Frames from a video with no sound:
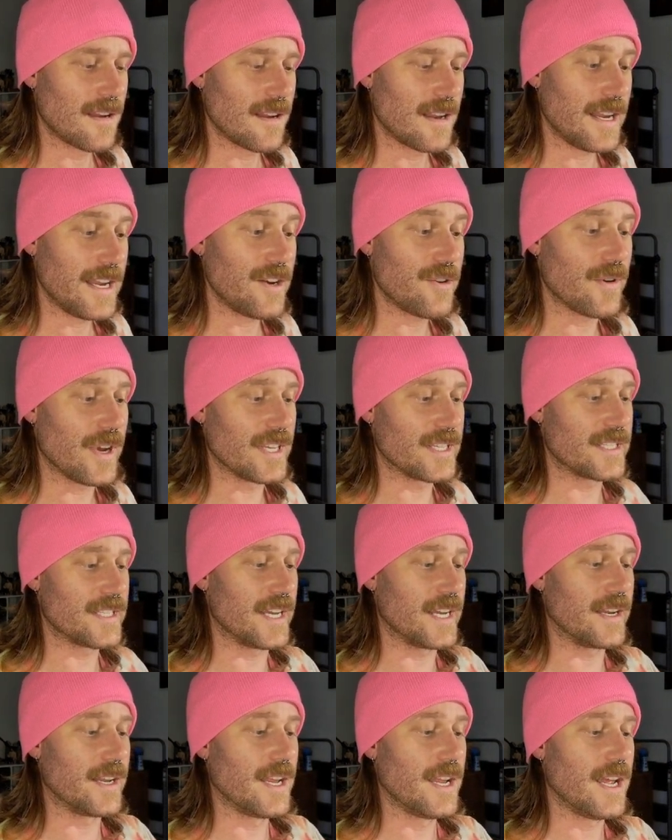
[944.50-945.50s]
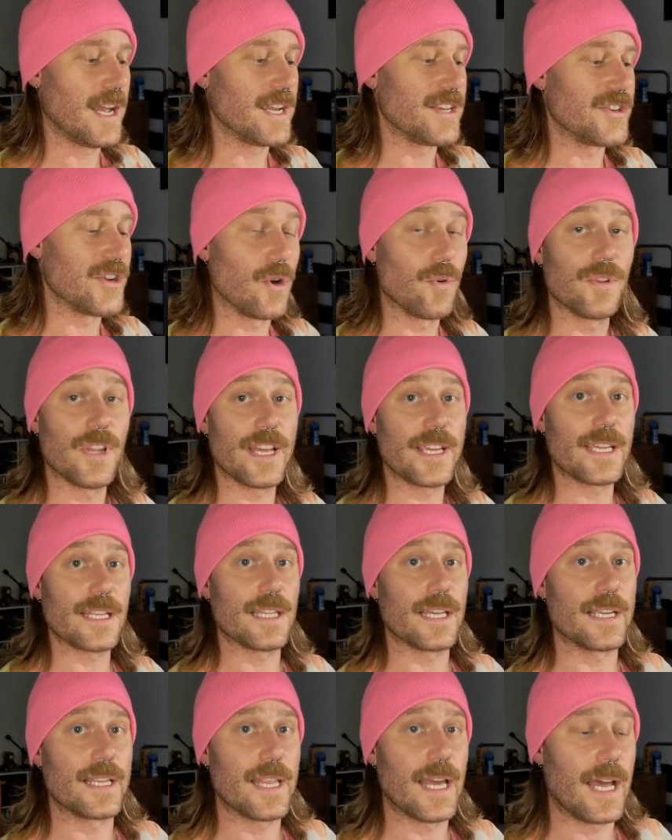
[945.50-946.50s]
Interesting. I don't like it
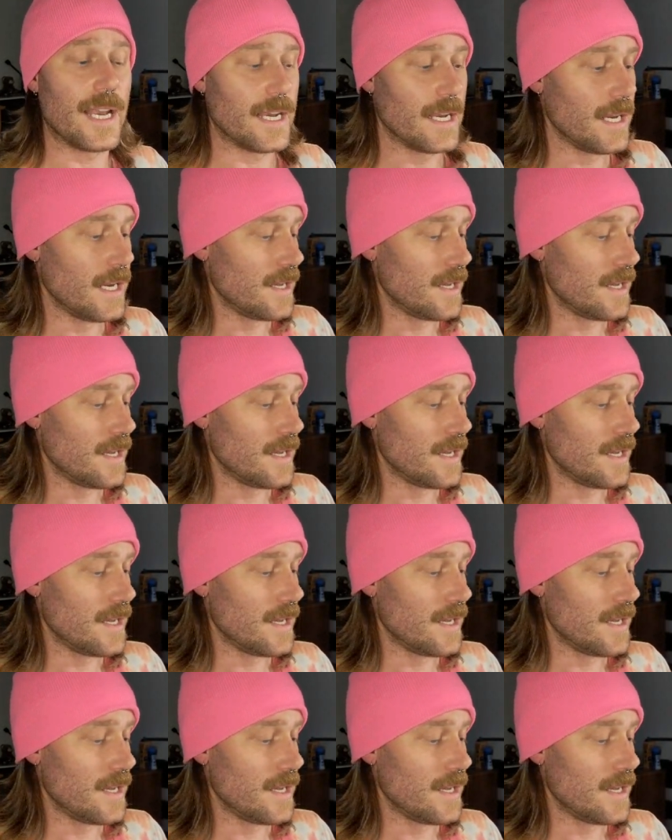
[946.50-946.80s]
like that.